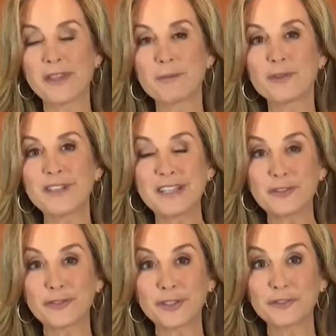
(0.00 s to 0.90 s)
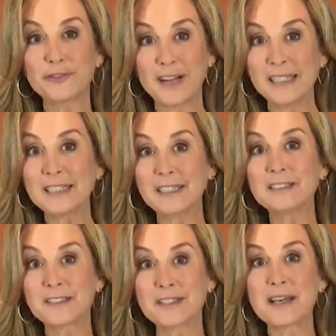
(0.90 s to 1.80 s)
one of the most interesting
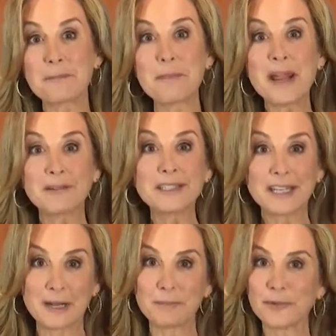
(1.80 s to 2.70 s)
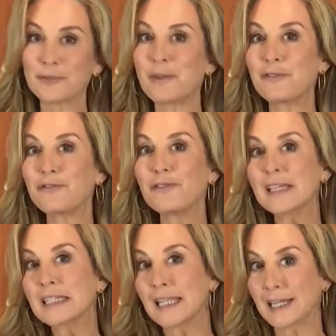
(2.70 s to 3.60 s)
findings is that married couples may
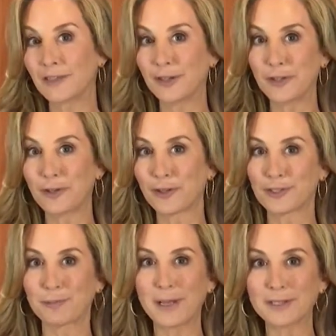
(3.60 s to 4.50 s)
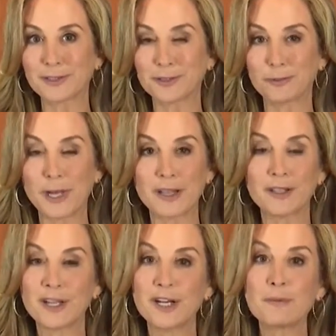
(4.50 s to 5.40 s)
feel like they know their spouse as
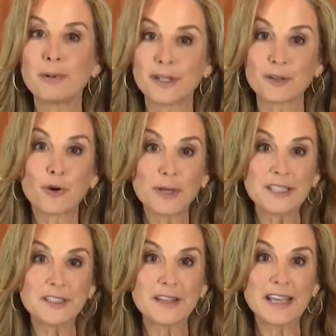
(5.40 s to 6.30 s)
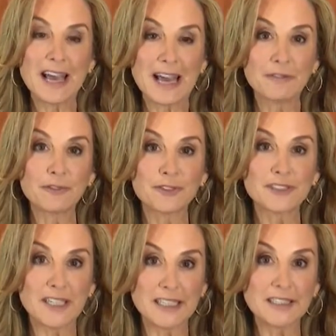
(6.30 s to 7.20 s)
well, but according to the Advil
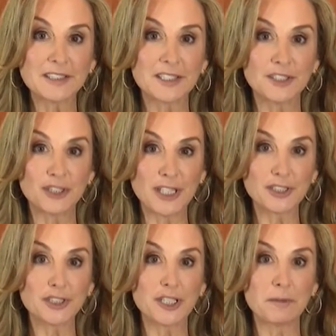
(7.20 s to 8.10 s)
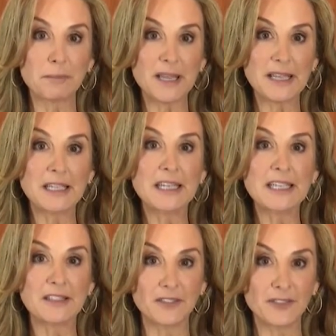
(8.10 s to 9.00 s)
Sinus Congestion and Pain
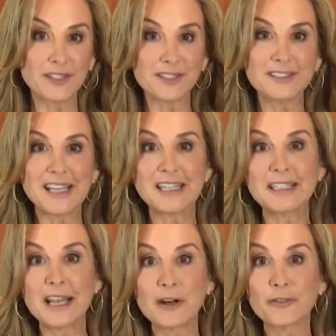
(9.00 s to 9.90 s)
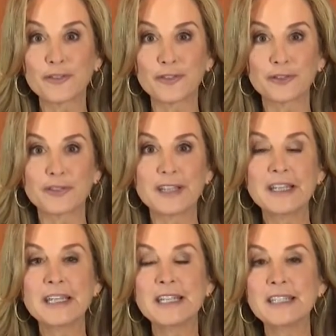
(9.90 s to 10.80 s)
in Sickness and in Health survey,